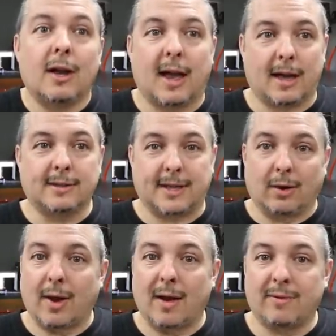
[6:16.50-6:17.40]
And they
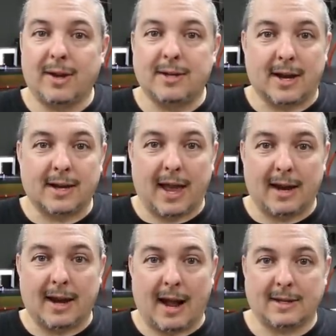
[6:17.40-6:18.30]
don't have a
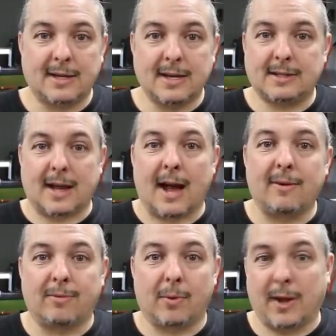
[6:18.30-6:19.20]
dedicated IT
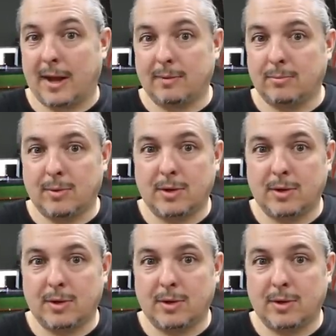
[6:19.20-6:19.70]
staff, or they